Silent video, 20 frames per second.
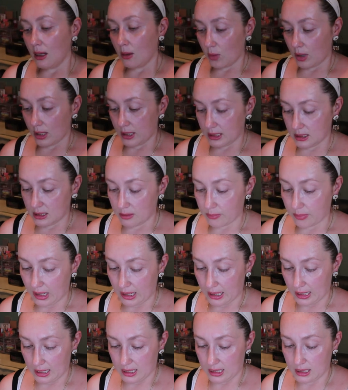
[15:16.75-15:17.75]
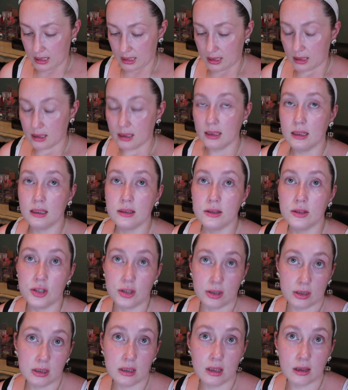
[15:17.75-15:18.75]
I wanted to buy
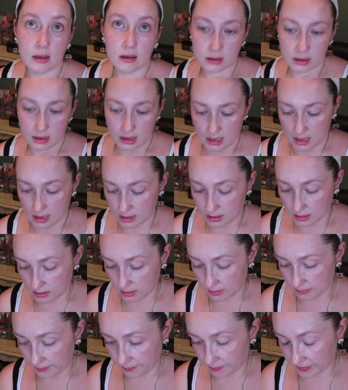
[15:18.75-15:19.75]
during the holidays.